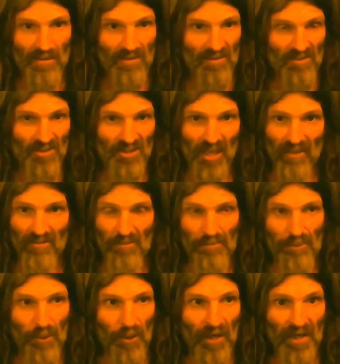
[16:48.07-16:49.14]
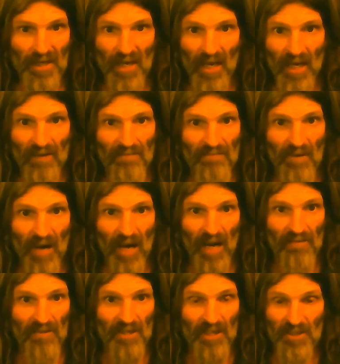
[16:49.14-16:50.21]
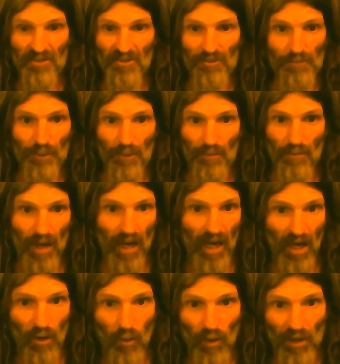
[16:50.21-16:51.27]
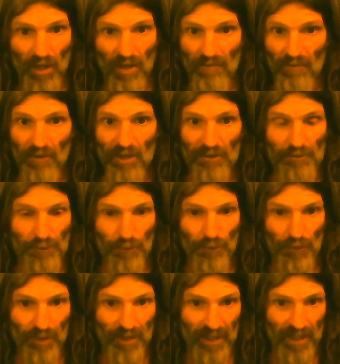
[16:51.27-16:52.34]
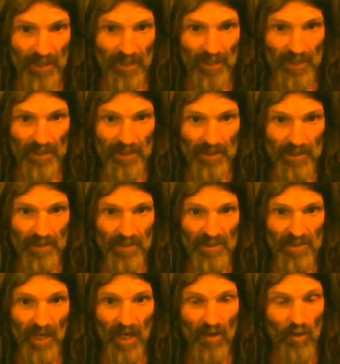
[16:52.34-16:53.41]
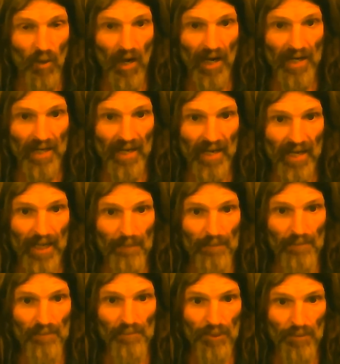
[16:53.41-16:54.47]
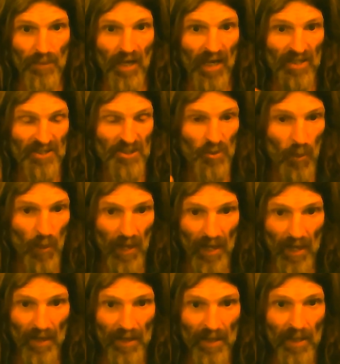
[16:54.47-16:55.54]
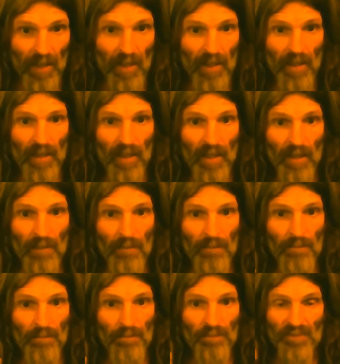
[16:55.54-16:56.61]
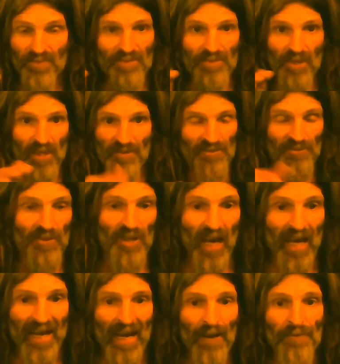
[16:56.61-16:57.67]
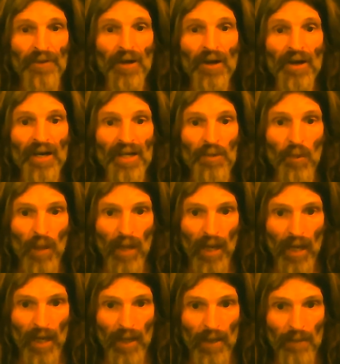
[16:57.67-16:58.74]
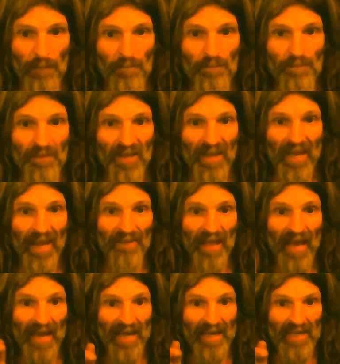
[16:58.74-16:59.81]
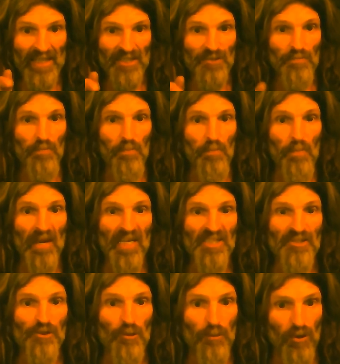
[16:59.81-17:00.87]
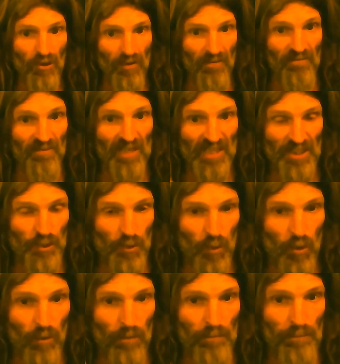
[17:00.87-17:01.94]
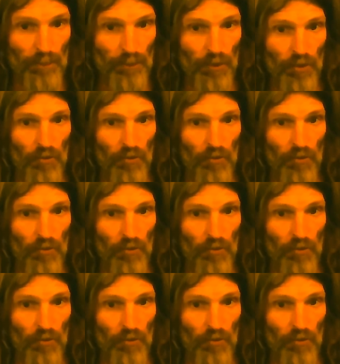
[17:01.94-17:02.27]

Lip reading: 7.95 inches per mile, whatever it truly is. It's not quite 8 per mile squared. It's not out there anywhere, and that is measurable visual proof.